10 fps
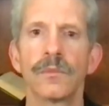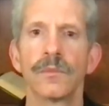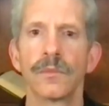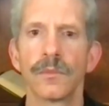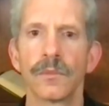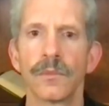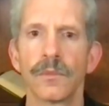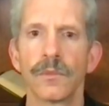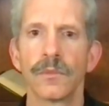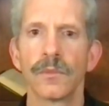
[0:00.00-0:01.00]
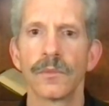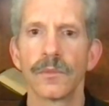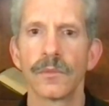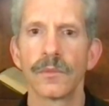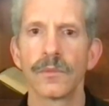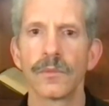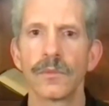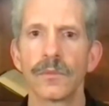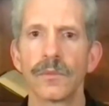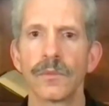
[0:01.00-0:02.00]

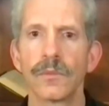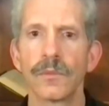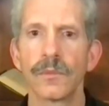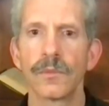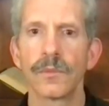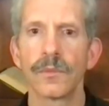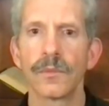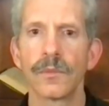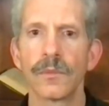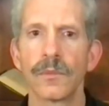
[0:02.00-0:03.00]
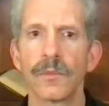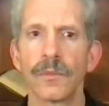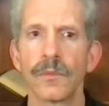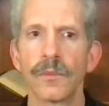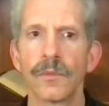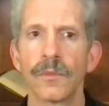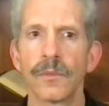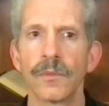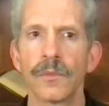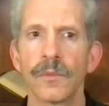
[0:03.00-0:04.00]

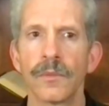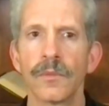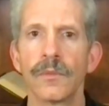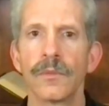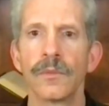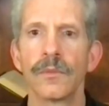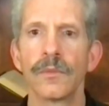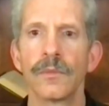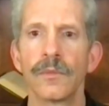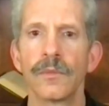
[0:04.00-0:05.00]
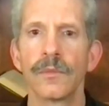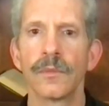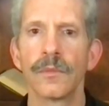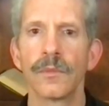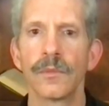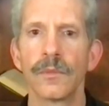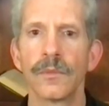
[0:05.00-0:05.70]
(silent)